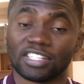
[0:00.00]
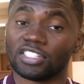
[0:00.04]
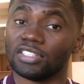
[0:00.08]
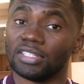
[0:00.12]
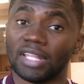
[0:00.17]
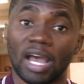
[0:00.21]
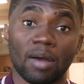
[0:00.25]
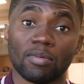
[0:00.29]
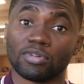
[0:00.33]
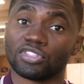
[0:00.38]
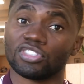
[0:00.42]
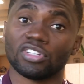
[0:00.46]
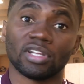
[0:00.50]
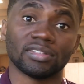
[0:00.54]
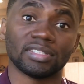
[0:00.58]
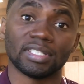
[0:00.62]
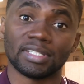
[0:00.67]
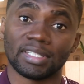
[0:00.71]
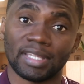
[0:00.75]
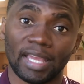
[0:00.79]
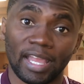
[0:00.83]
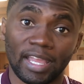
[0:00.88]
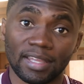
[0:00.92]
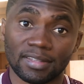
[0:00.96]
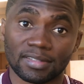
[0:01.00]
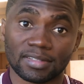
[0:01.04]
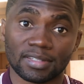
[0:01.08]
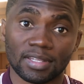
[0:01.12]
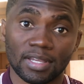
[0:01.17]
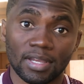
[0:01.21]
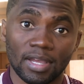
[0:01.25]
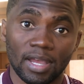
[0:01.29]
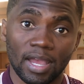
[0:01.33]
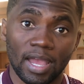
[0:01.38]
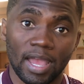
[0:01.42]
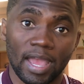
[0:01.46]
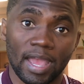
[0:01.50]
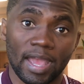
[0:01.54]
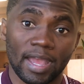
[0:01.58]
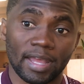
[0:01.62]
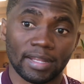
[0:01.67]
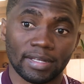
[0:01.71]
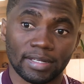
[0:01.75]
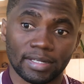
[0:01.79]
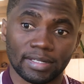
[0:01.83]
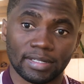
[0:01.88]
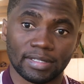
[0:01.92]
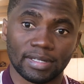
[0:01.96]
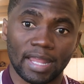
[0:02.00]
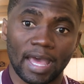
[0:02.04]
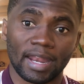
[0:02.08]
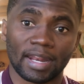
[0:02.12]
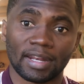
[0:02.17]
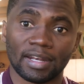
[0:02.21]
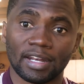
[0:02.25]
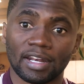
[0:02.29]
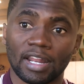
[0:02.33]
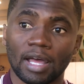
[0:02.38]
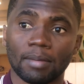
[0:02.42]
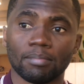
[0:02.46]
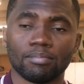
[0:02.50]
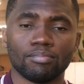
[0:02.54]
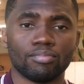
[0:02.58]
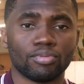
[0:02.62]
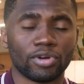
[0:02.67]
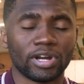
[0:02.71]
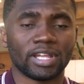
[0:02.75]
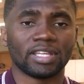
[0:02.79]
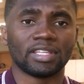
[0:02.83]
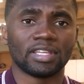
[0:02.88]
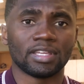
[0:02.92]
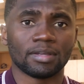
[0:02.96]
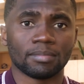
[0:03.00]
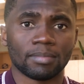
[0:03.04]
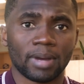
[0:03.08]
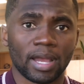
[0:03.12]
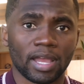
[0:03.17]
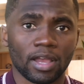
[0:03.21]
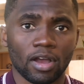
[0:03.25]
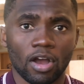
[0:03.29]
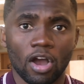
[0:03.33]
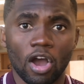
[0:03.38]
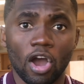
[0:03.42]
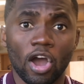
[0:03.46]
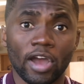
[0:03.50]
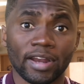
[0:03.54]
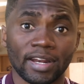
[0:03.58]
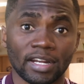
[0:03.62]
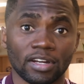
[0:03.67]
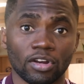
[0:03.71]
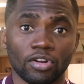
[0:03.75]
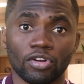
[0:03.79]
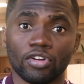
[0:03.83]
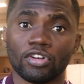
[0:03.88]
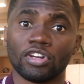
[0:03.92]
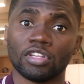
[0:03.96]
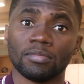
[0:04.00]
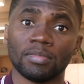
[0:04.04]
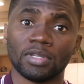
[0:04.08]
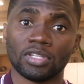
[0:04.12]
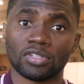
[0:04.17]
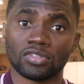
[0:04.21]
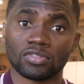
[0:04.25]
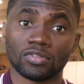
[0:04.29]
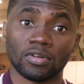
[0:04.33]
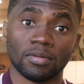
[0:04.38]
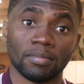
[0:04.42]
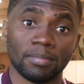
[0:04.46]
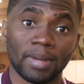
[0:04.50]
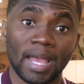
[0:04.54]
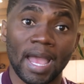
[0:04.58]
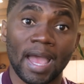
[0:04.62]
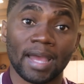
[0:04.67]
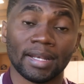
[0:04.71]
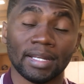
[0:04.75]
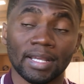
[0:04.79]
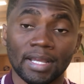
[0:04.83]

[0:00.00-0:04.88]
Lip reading: That was not the case. And that ended up breaking my heart and hurting me so bad.